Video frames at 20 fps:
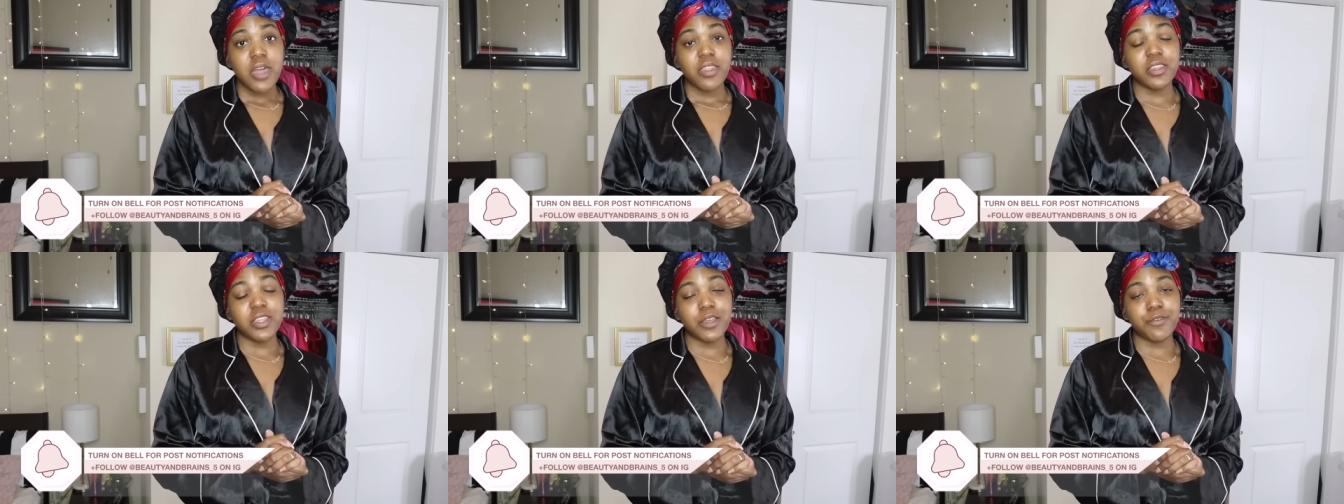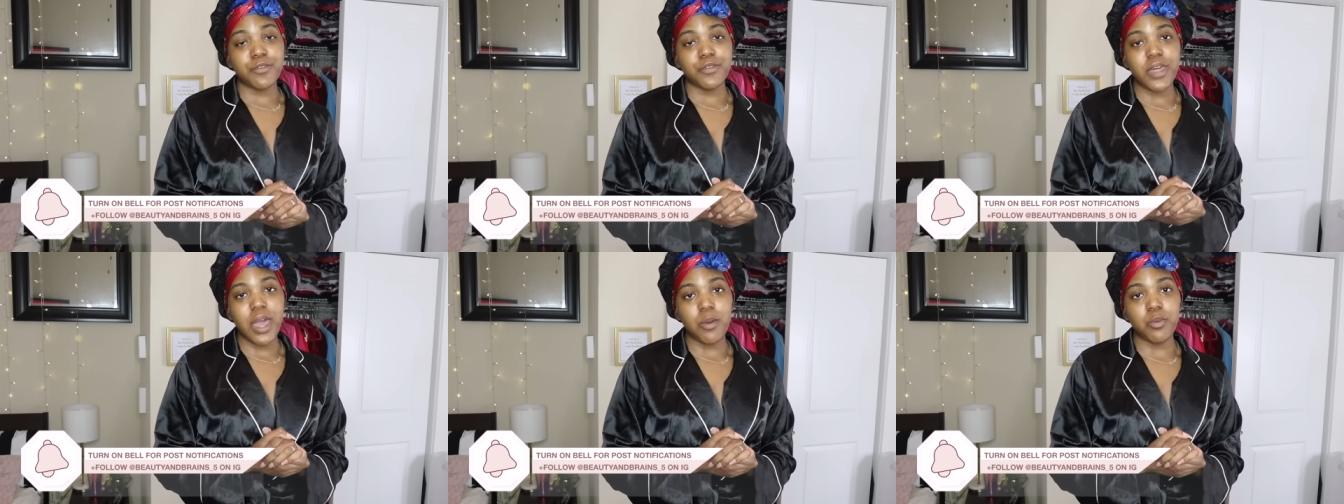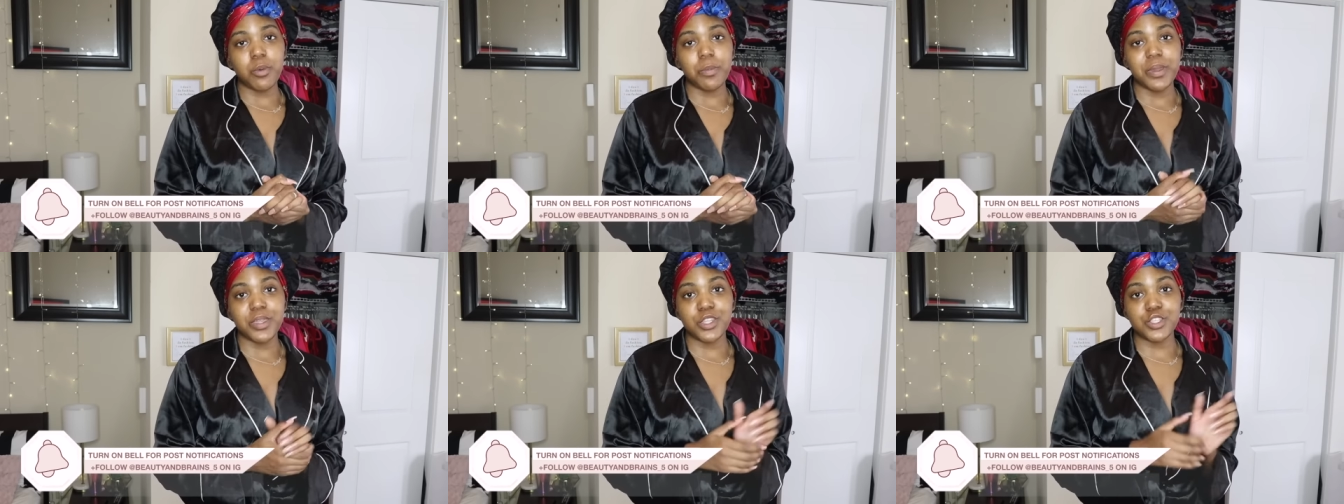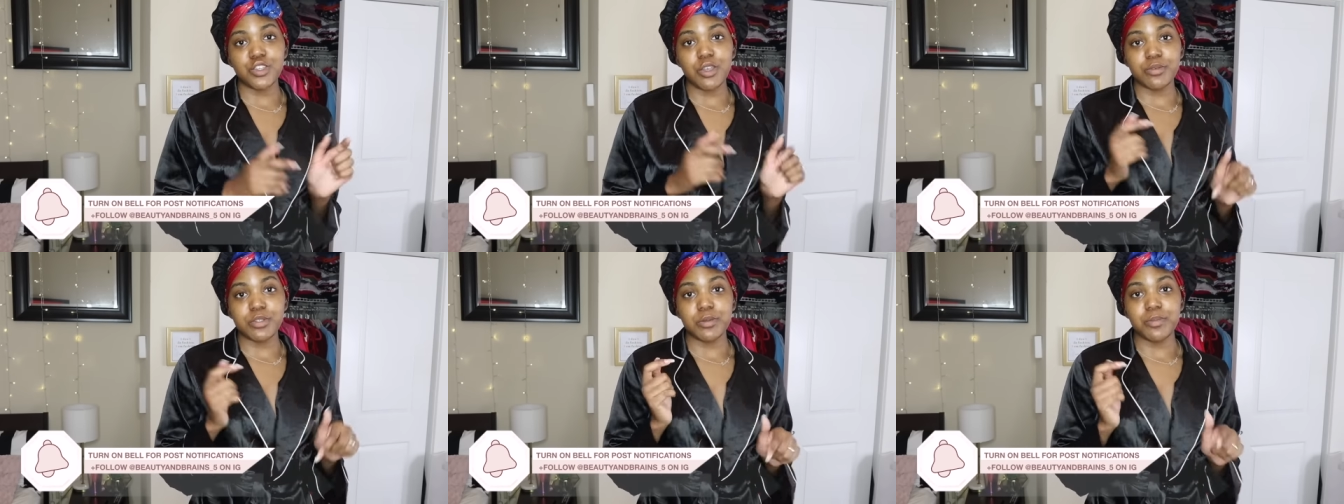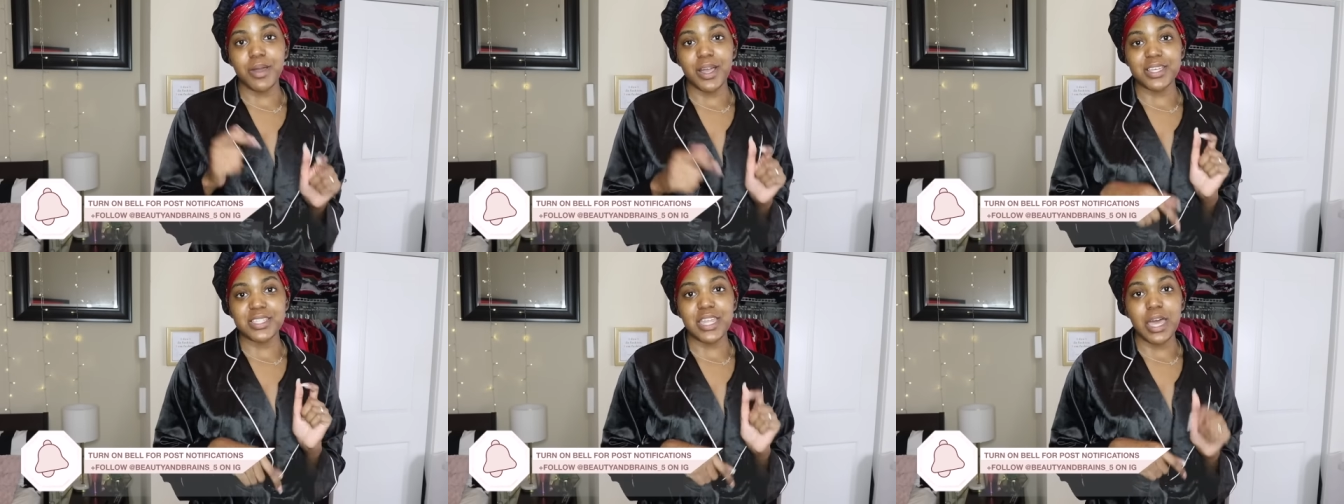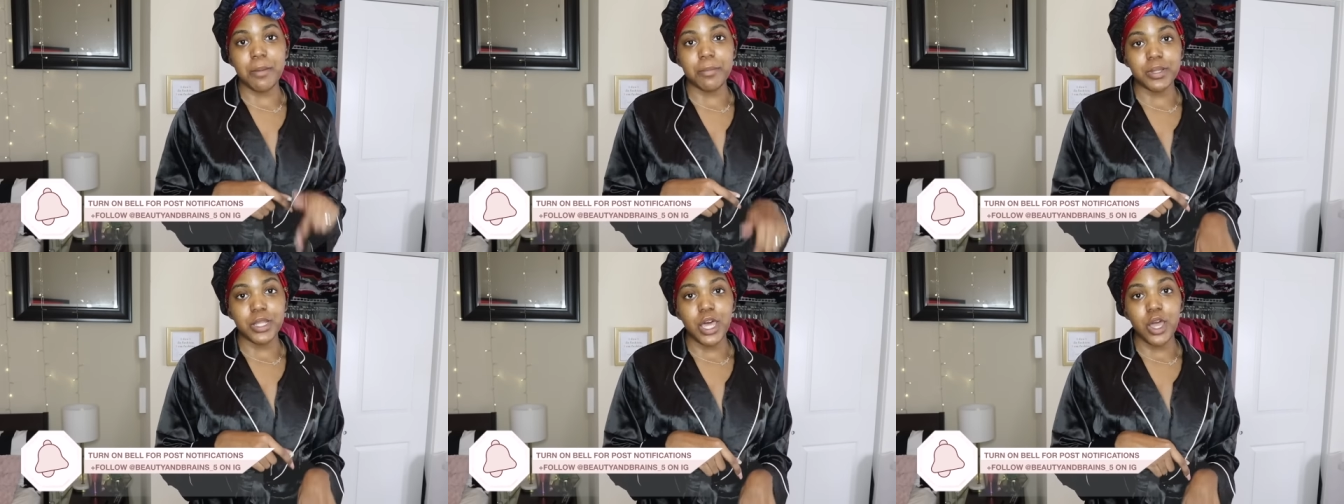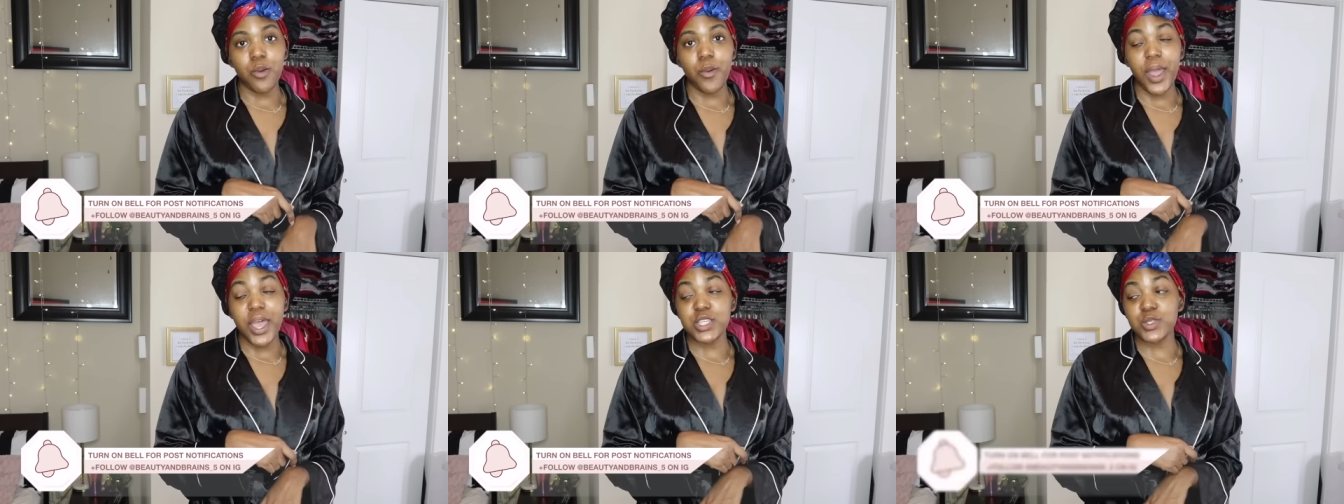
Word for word: The link for that will be in the description box down below,